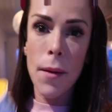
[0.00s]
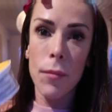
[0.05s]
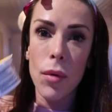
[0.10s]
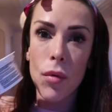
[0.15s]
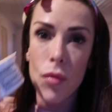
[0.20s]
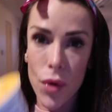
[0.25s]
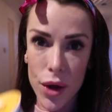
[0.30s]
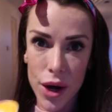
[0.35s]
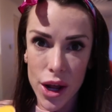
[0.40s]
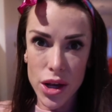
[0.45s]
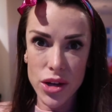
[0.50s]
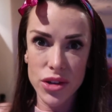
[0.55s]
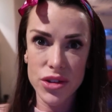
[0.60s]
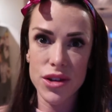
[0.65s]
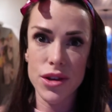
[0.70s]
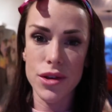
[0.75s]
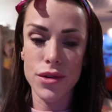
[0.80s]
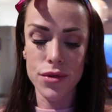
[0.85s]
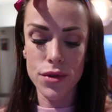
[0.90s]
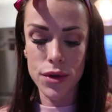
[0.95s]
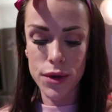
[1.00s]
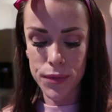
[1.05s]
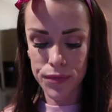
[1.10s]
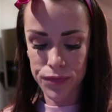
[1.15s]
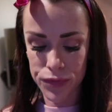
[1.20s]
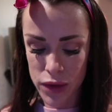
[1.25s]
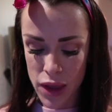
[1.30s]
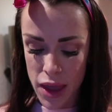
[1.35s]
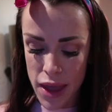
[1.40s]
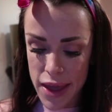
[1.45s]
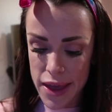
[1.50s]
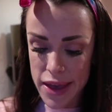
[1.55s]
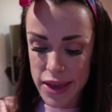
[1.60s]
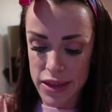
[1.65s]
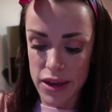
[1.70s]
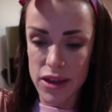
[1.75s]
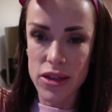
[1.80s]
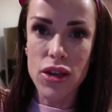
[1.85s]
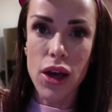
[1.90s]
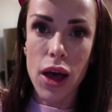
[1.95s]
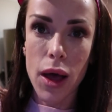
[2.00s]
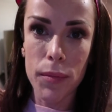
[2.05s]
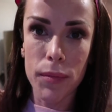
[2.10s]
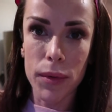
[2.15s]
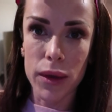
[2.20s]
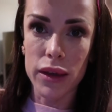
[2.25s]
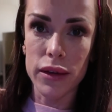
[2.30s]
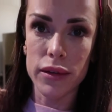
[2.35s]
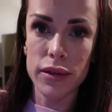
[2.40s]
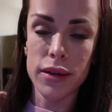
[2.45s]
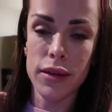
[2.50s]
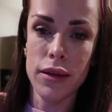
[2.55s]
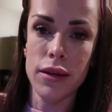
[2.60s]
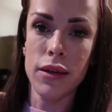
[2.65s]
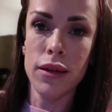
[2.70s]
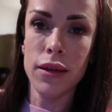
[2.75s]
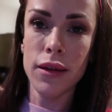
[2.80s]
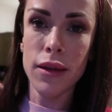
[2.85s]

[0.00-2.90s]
But what I do is I top it